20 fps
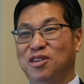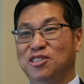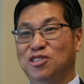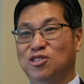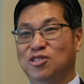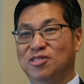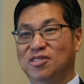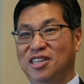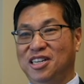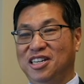We're
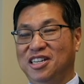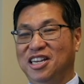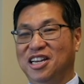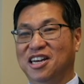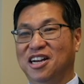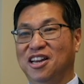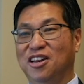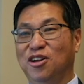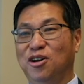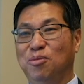
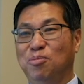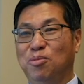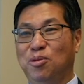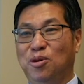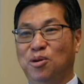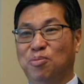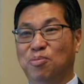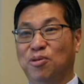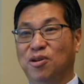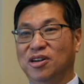eating a
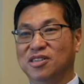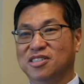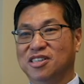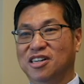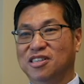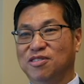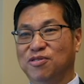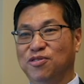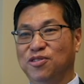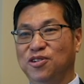lot more
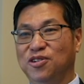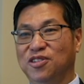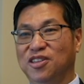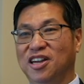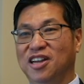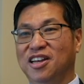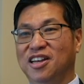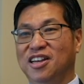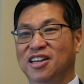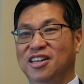processed food.